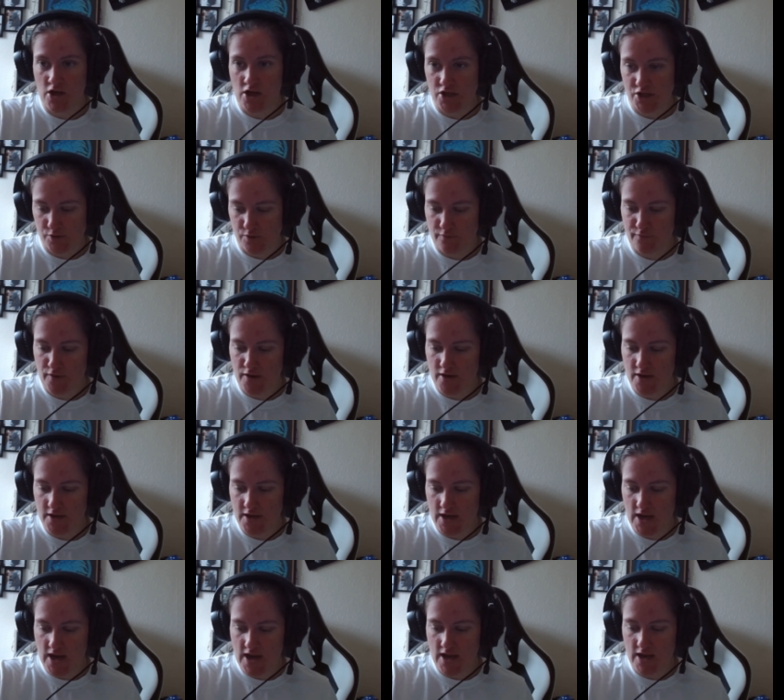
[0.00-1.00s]
So if
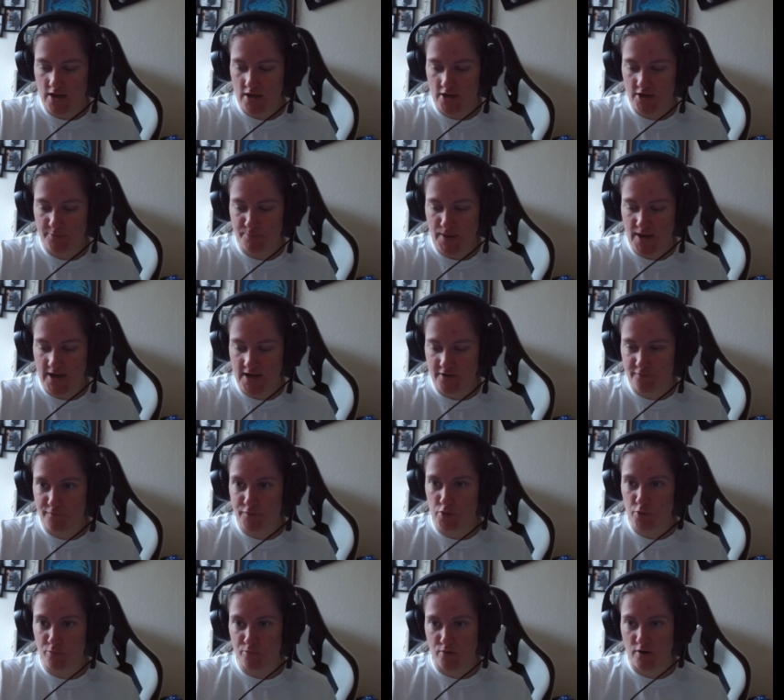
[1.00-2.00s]
I had paid
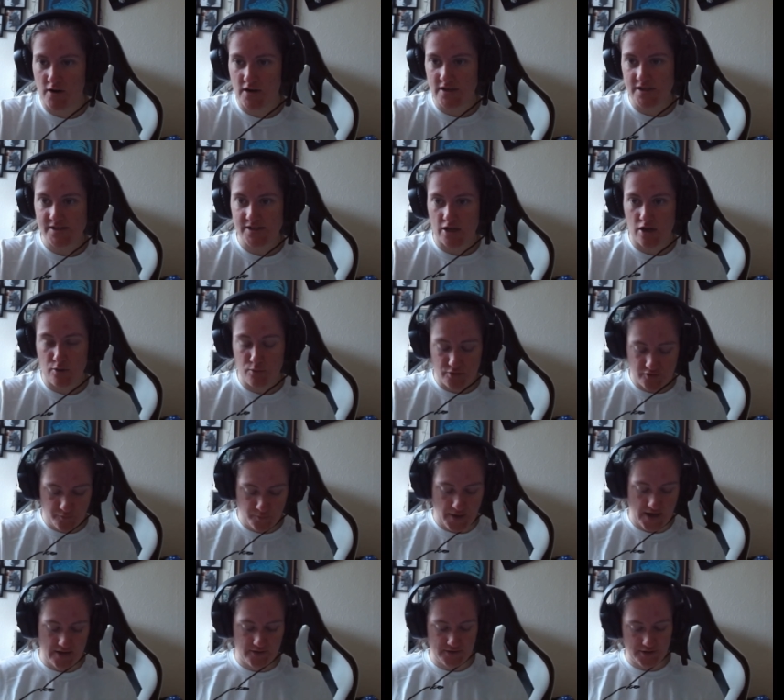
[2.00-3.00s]
full price, I would have
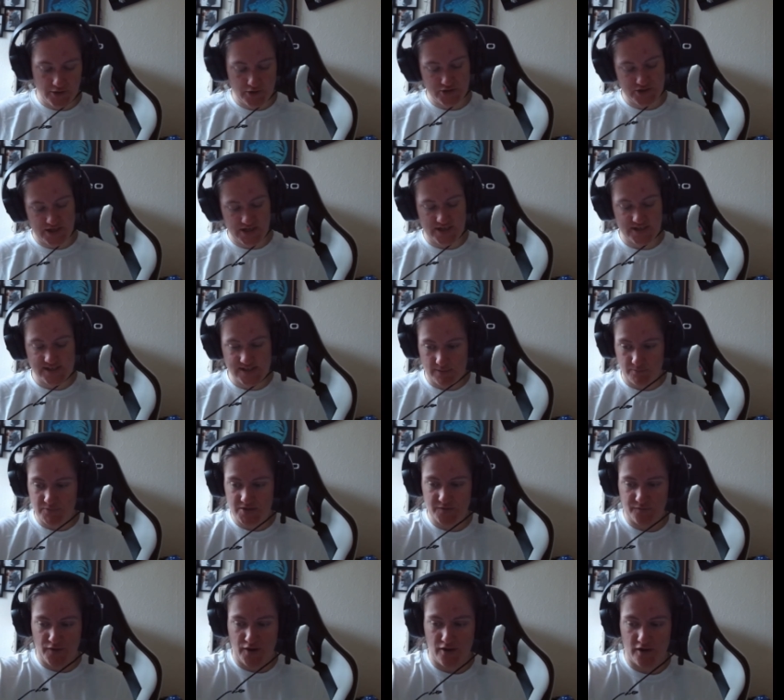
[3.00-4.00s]
paid thirteen
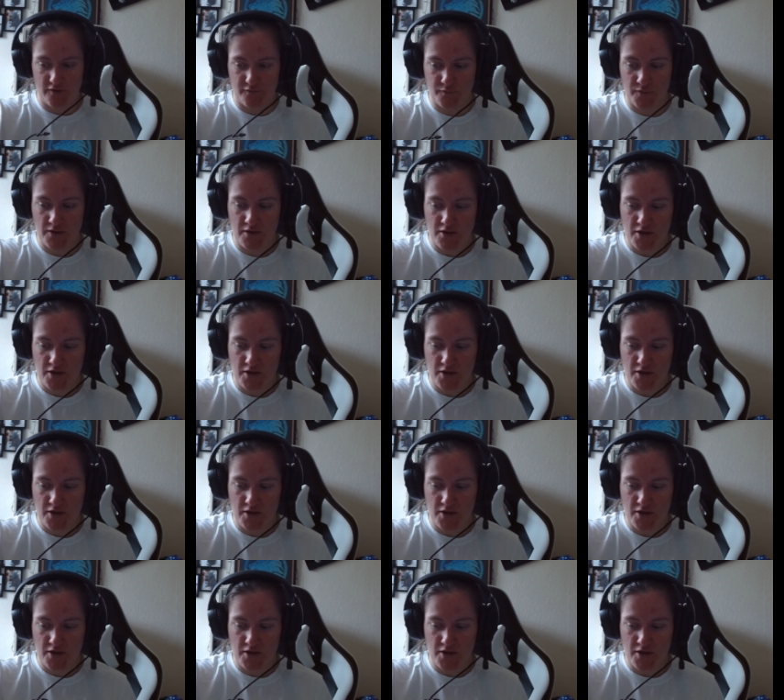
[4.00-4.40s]
seventy five,